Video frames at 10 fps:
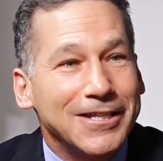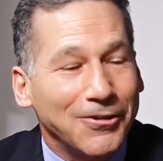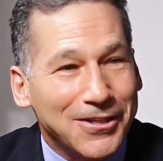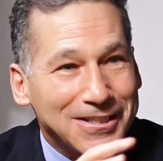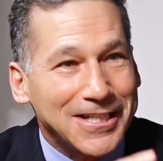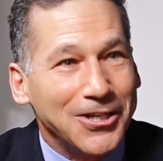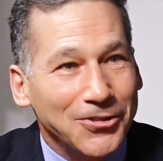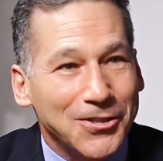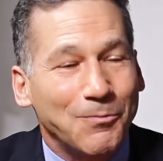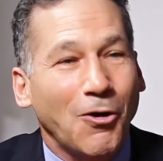you know, the
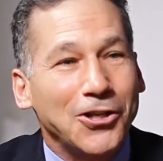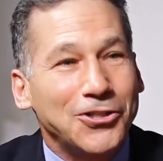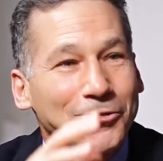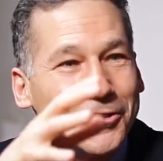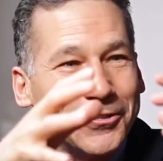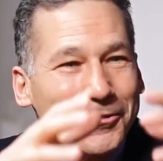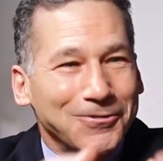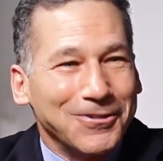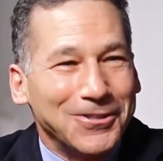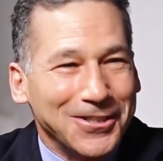skills that brought you
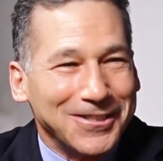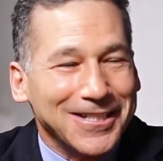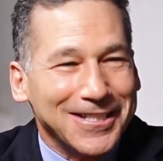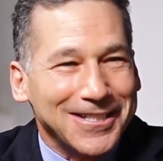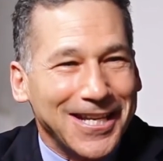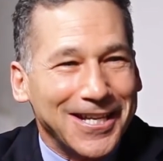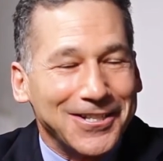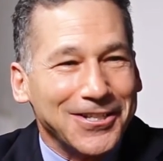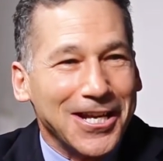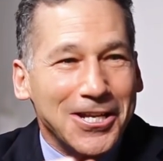to this
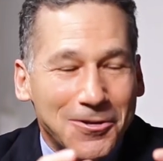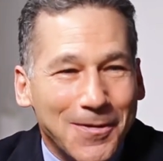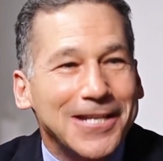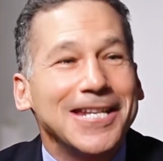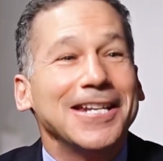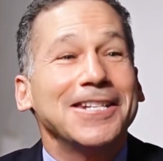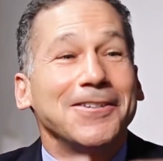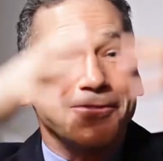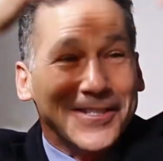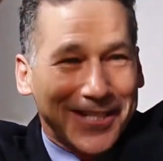stage, you may need a
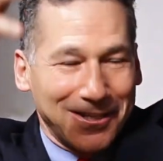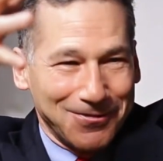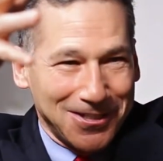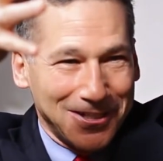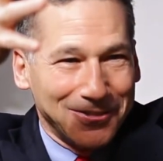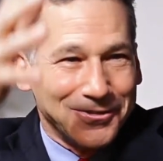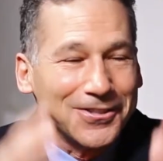different set of skills